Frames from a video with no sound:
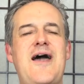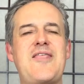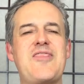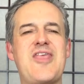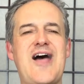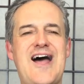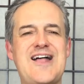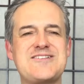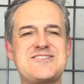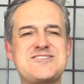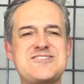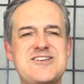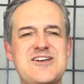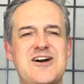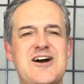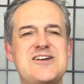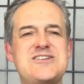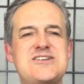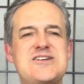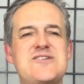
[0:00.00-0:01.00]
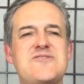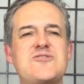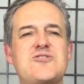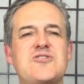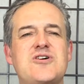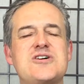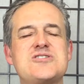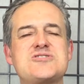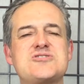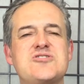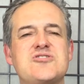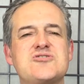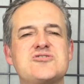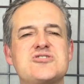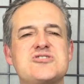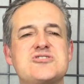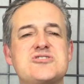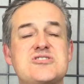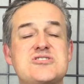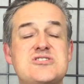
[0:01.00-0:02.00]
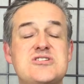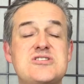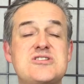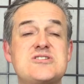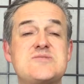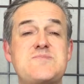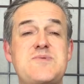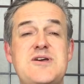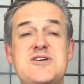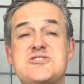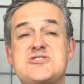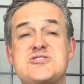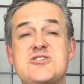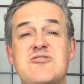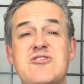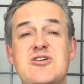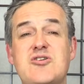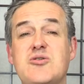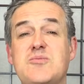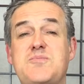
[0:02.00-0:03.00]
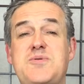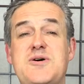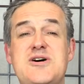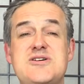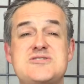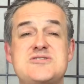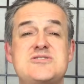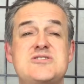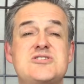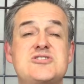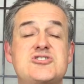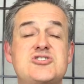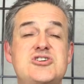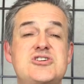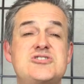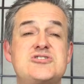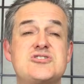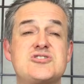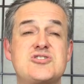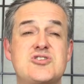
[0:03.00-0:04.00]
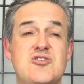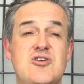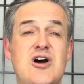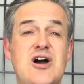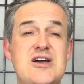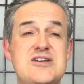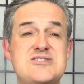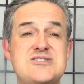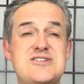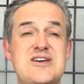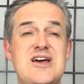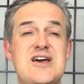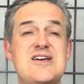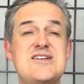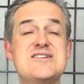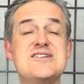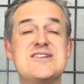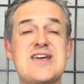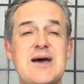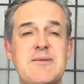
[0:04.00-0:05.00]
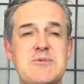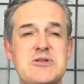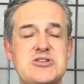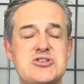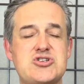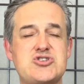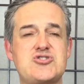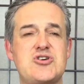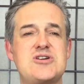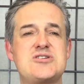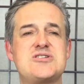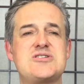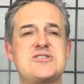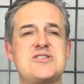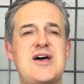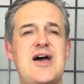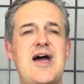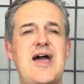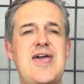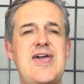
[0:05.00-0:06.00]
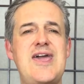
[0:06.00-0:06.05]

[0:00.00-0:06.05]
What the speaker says: That's the idea of Christ consciousness, and this historical personage, Jesus Christ, demonstrated that.